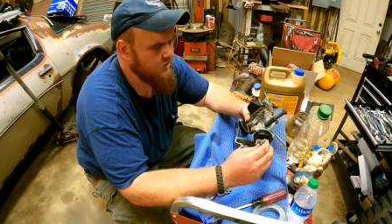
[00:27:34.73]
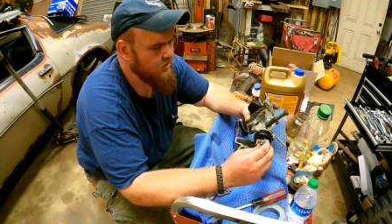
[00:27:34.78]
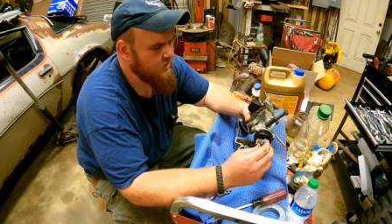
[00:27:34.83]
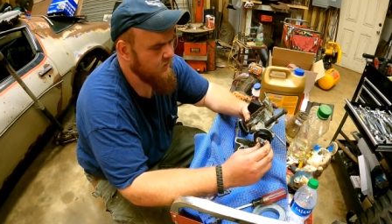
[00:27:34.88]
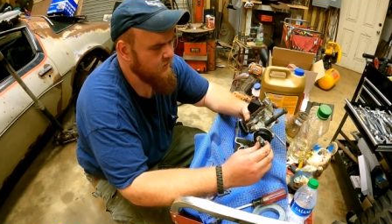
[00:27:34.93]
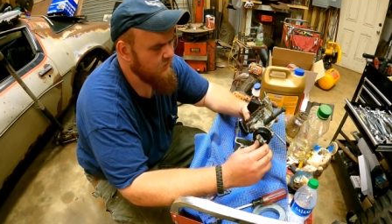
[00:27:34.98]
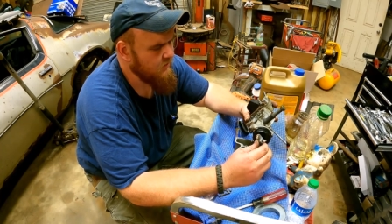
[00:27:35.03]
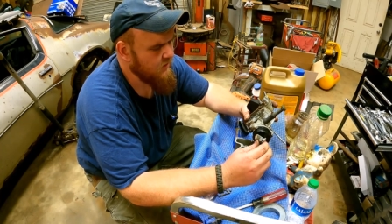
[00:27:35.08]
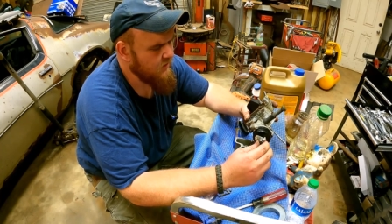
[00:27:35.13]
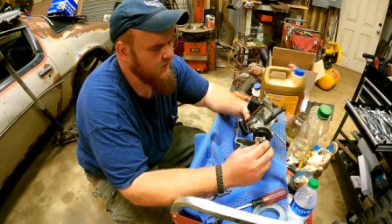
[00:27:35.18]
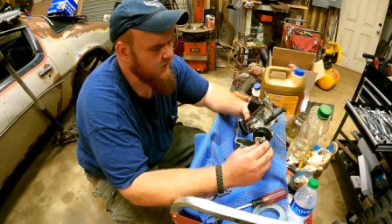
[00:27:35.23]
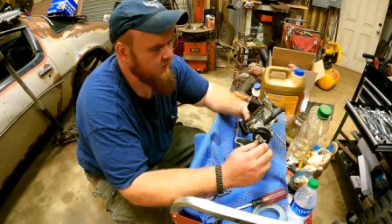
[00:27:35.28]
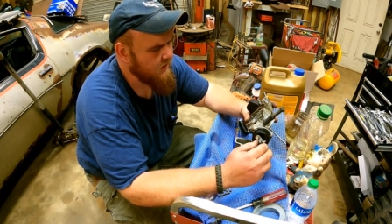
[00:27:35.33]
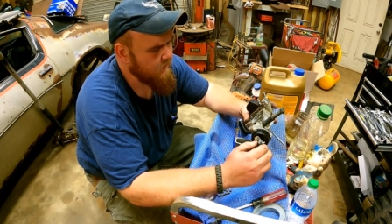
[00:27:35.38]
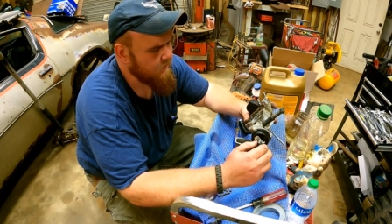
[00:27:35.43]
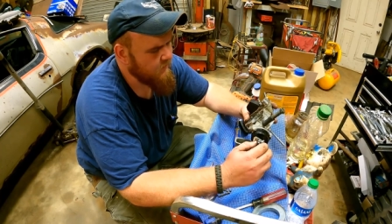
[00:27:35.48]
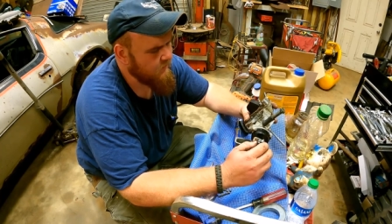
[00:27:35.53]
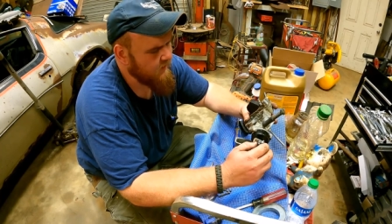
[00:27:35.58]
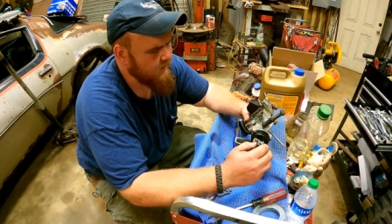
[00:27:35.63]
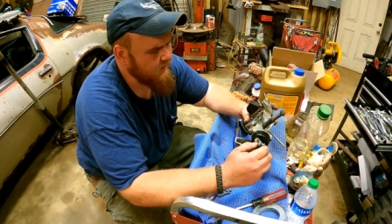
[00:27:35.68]
choke
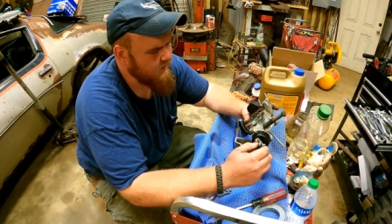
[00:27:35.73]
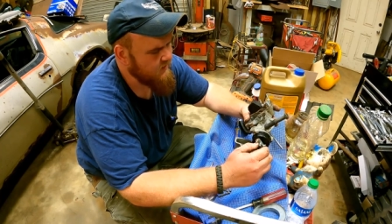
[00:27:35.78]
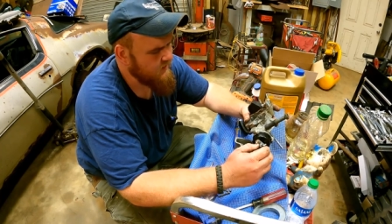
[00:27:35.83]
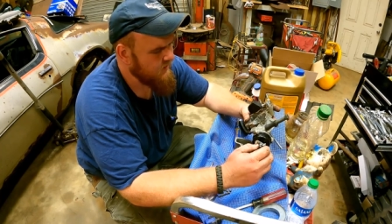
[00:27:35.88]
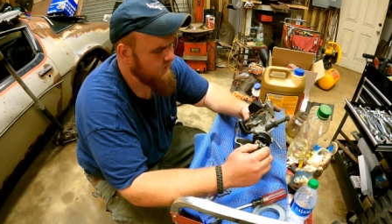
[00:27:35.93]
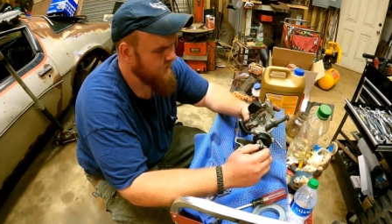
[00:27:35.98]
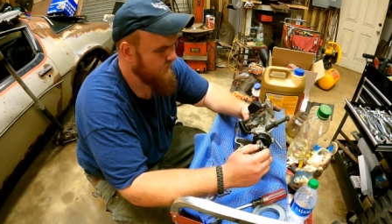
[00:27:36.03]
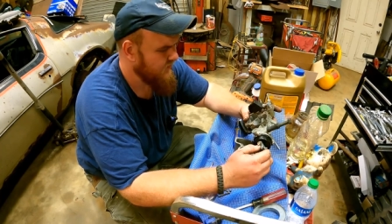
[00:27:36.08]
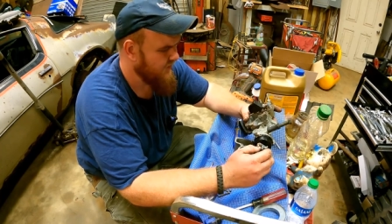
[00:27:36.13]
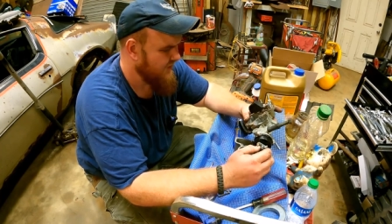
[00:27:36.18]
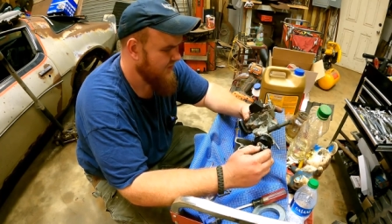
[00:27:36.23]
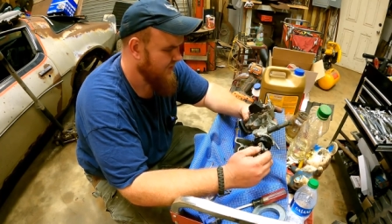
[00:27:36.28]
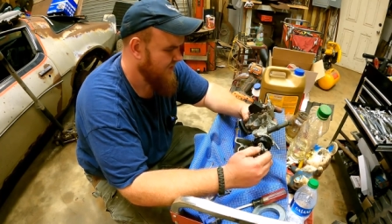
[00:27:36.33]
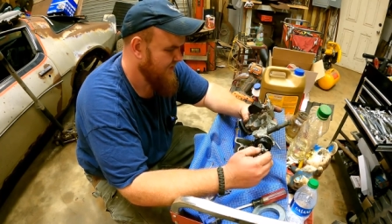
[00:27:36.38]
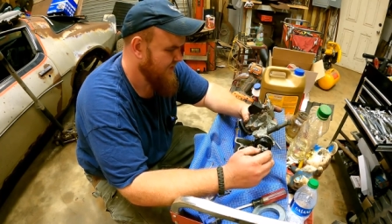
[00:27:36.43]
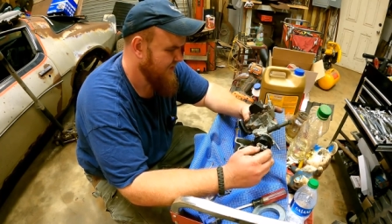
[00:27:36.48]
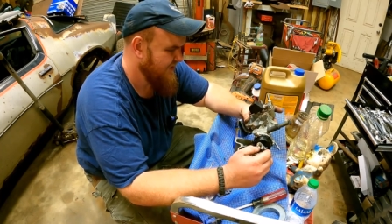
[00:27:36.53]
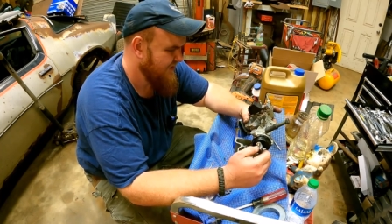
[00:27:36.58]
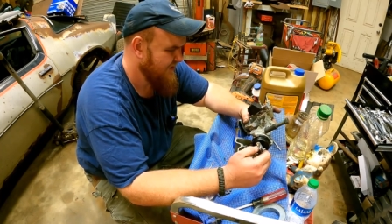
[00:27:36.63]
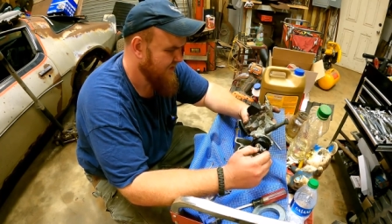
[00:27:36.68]
apparatus is
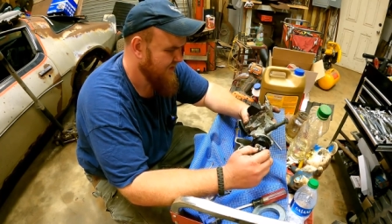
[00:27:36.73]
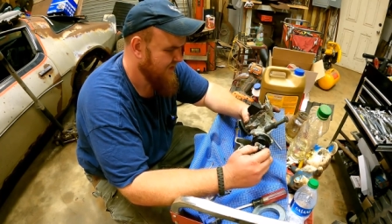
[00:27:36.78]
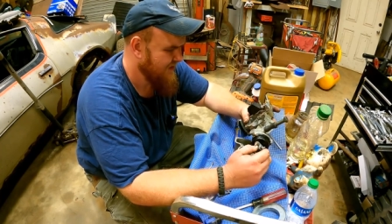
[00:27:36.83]
fine.